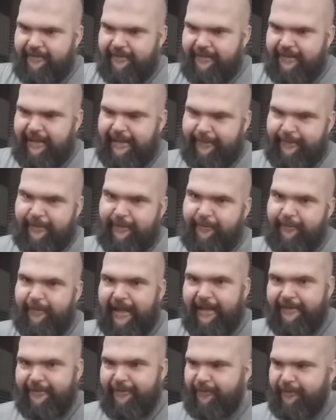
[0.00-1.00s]
keep coming
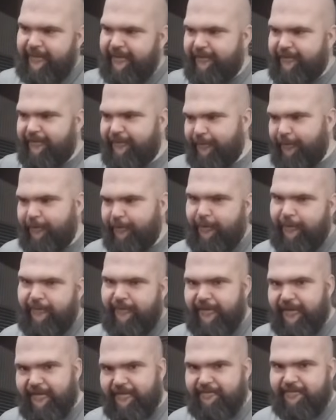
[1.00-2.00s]
back to him, and he'll grow over
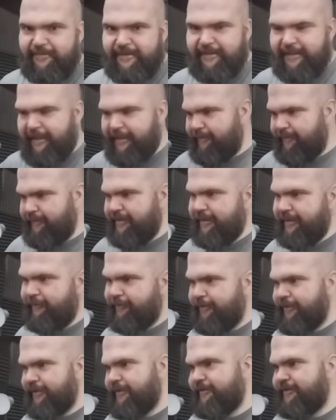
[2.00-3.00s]
the state of
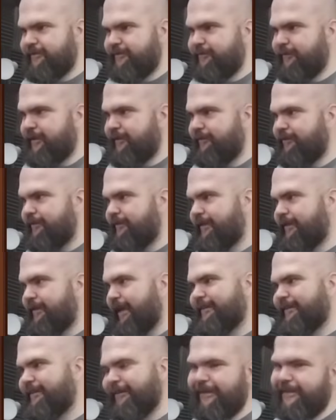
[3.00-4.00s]
several years or whatever. That I
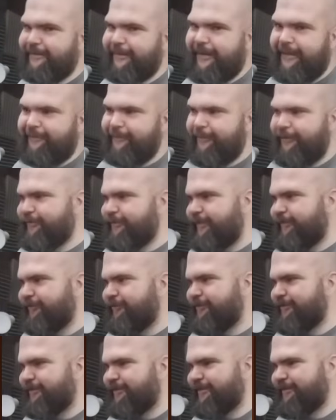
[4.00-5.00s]
don't expect most people
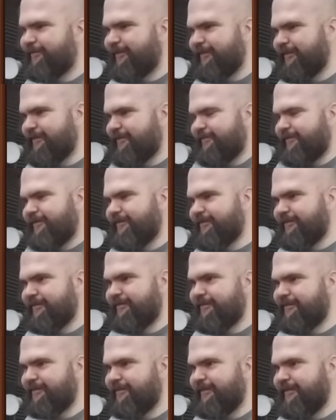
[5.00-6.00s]
to experience, but it's
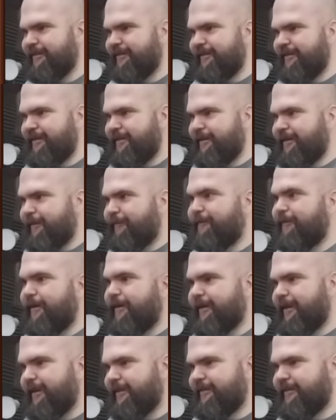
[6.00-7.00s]
just a
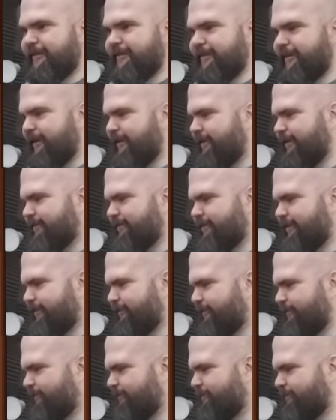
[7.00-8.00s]
fun idea that I like to
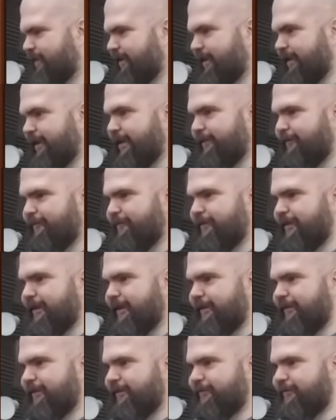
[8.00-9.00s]
have, that
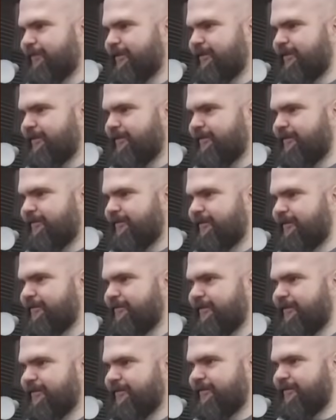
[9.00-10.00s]
I think would be
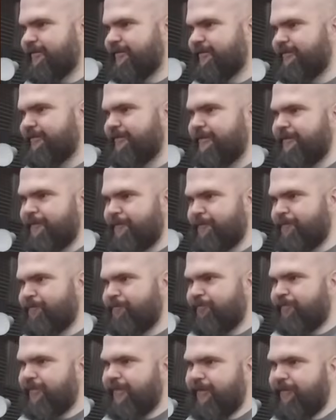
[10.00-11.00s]
interesting to,
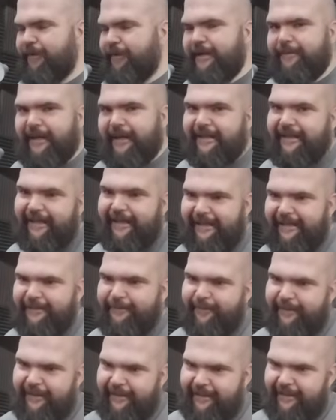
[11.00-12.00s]
for anybody that is
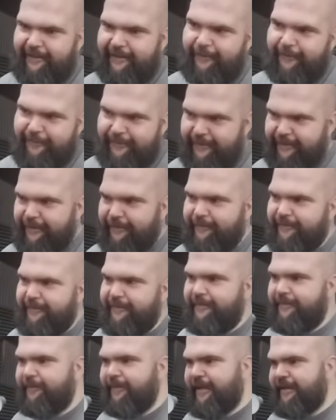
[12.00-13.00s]
playing it long term,
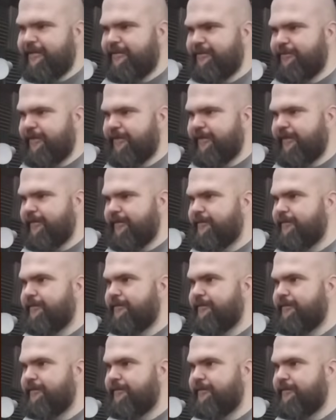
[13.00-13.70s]
might enjoy that.